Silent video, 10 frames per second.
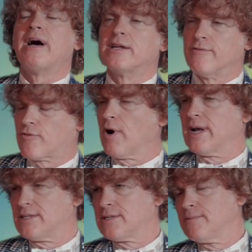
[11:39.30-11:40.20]
body of
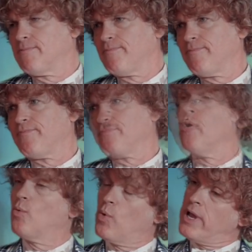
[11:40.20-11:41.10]
Christ
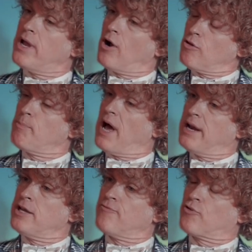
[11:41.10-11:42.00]
we are the
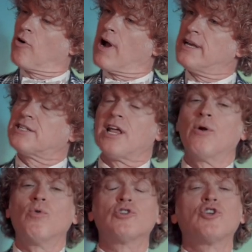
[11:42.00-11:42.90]
body of Christ and
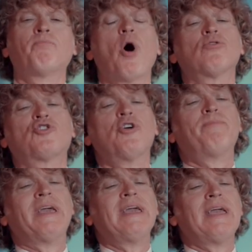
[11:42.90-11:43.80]
we're supposed to
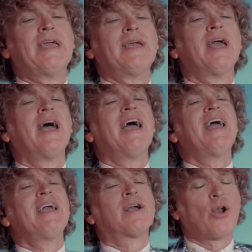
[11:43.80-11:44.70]
be
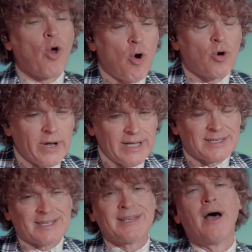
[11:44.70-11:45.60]
a
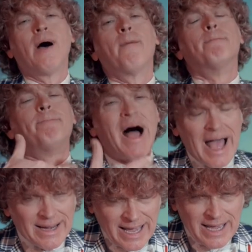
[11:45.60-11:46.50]
glorious
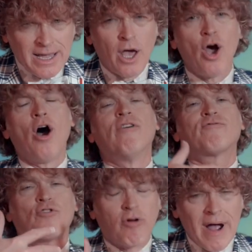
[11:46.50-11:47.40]
body
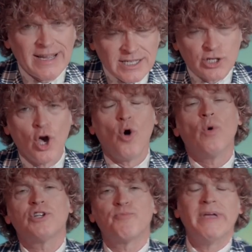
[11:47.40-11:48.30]
of Christ
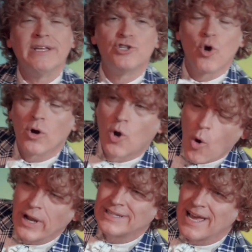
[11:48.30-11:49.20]
which means you're
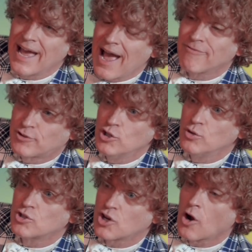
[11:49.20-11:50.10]
going to have
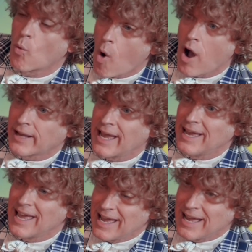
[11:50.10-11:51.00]
to start
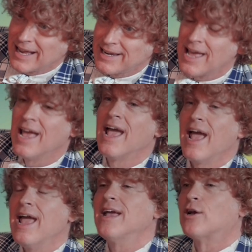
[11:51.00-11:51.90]
walking in
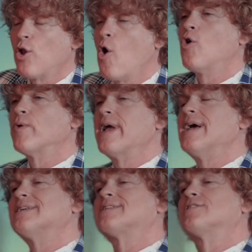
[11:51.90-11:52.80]
a
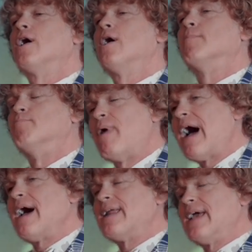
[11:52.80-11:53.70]
glorious
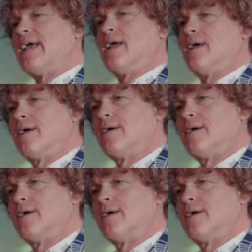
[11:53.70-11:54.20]
body